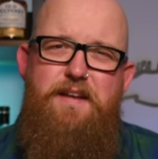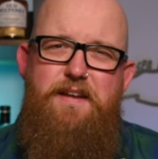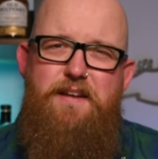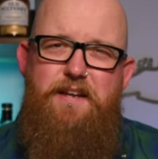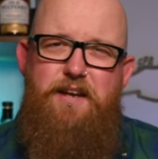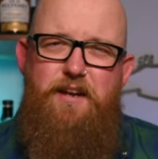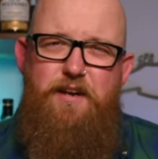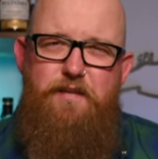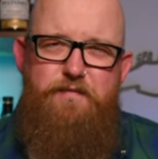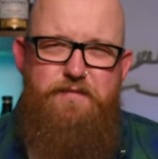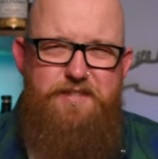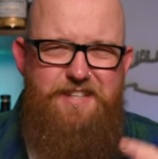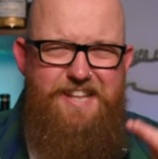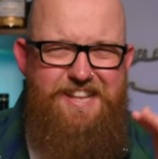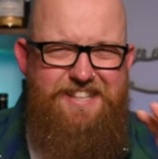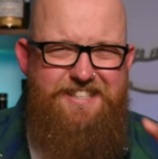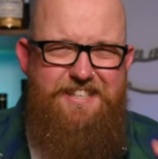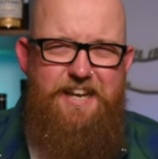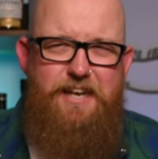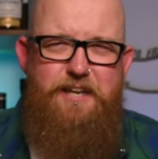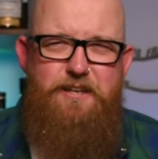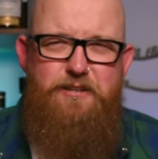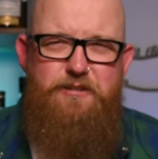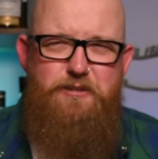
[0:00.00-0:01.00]
Kind of
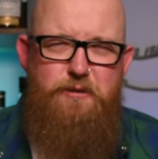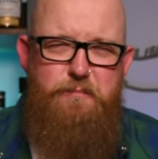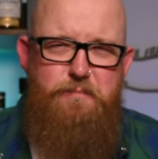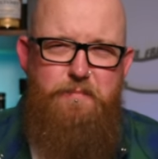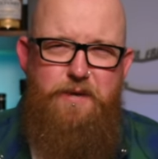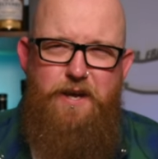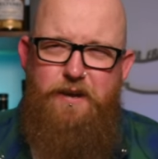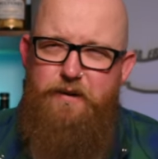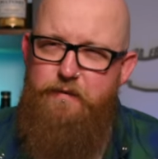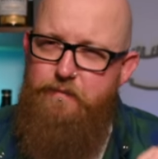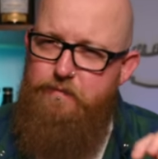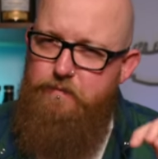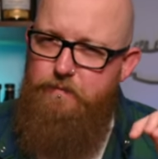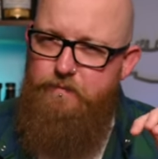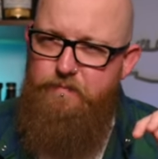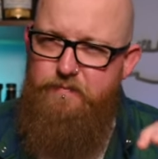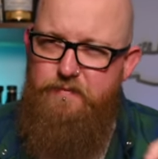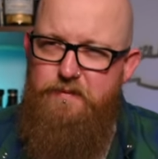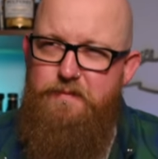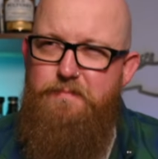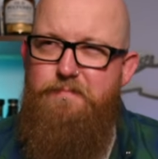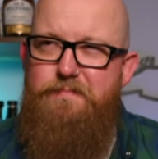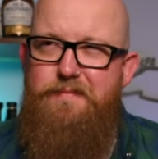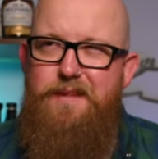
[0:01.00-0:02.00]
take some kind of,
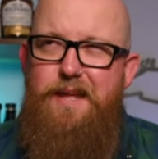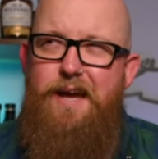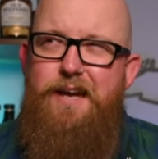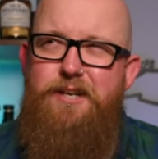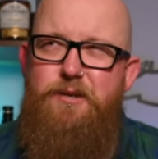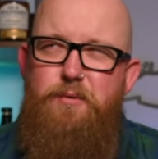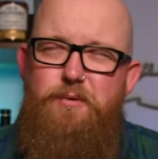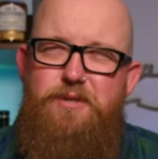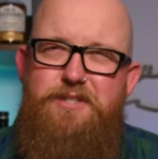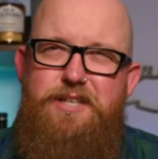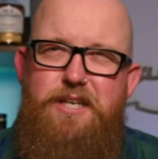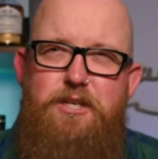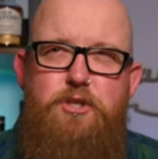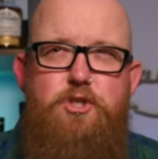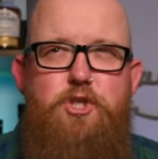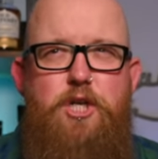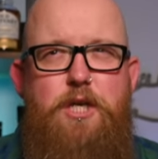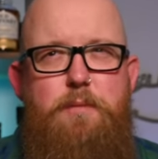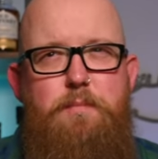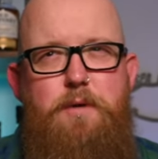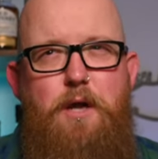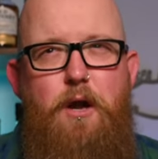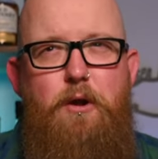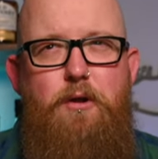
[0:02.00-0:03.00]
I don't want to say
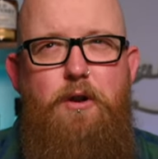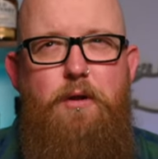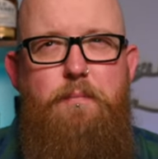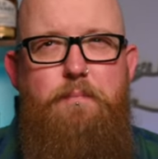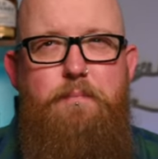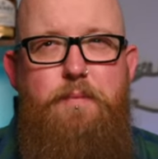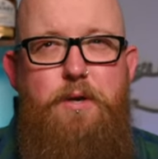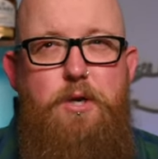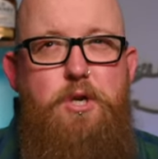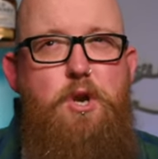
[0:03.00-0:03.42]
cheap cola, but